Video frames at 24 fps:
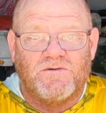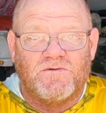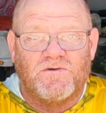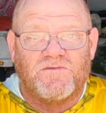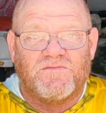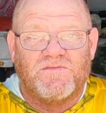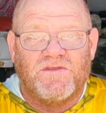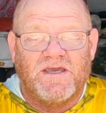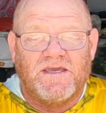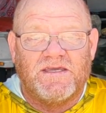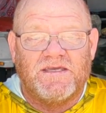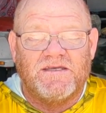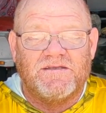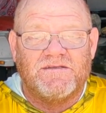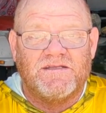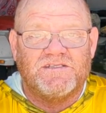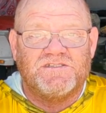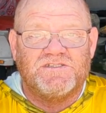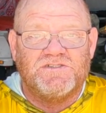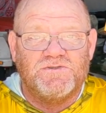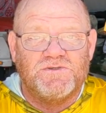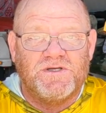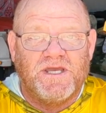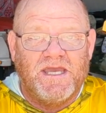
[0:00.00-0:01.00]
or thinking
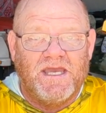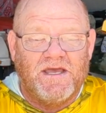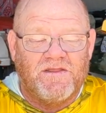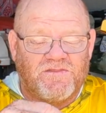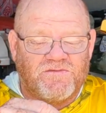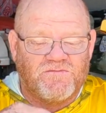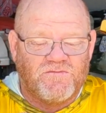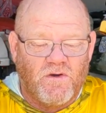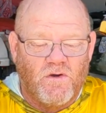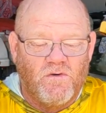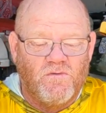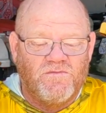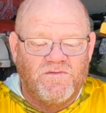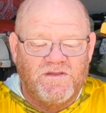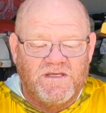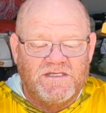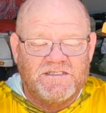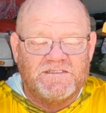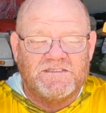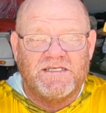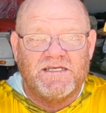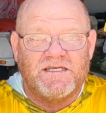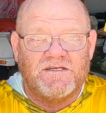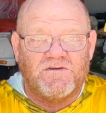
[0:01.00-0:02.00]
that you can't throw
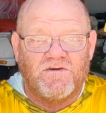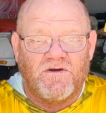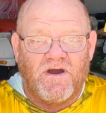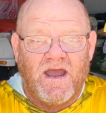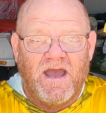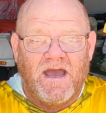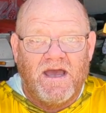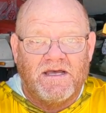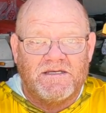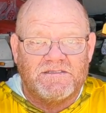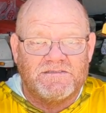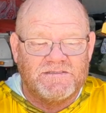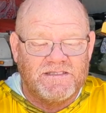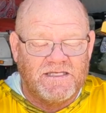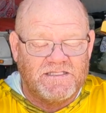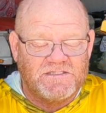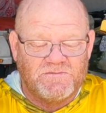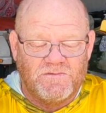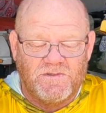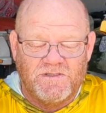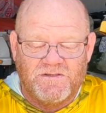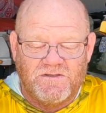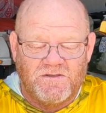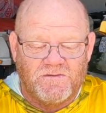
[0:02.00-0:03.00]
these in grass. That's
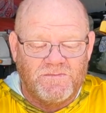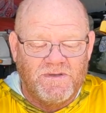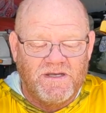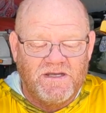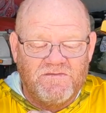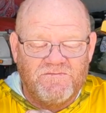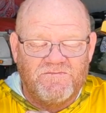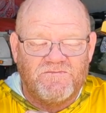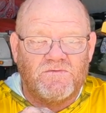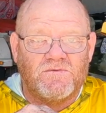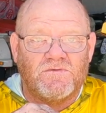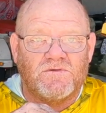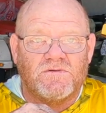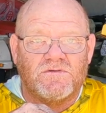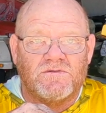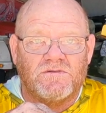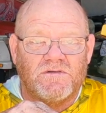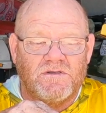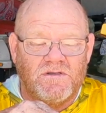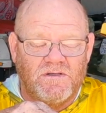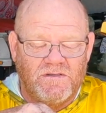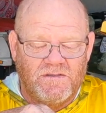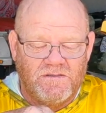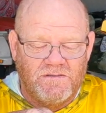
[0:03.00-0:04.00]
what they're made for.
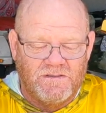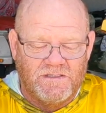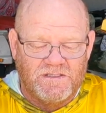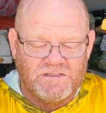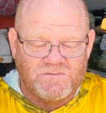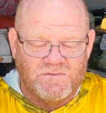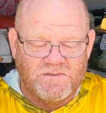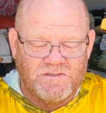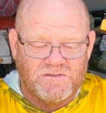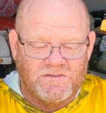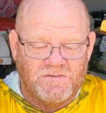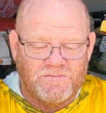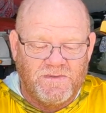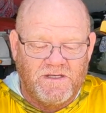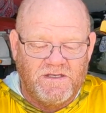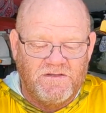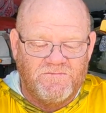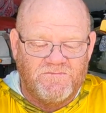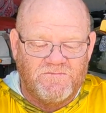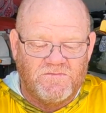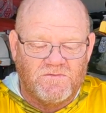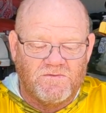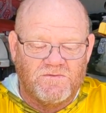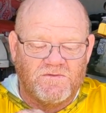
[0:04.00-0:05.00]
That's what they're
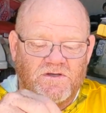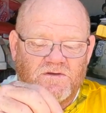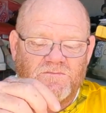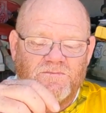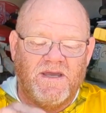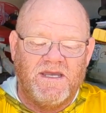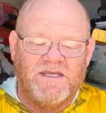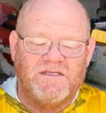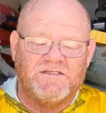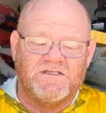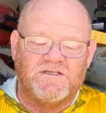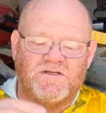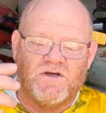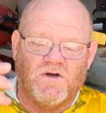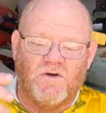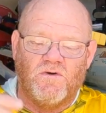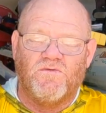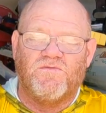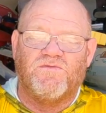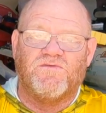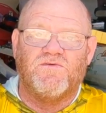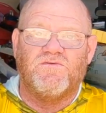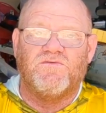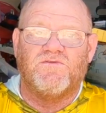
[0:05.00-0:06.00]
made for. They're made to go
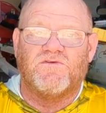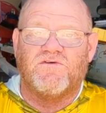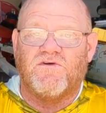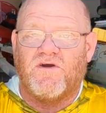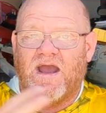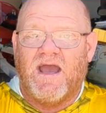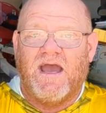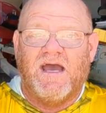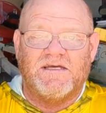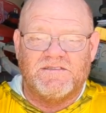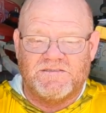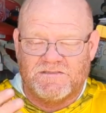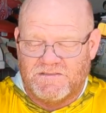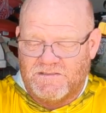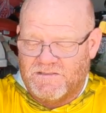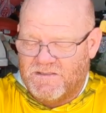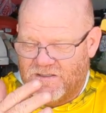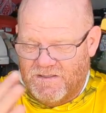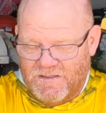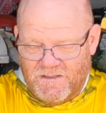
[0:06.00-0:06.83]
through the grass.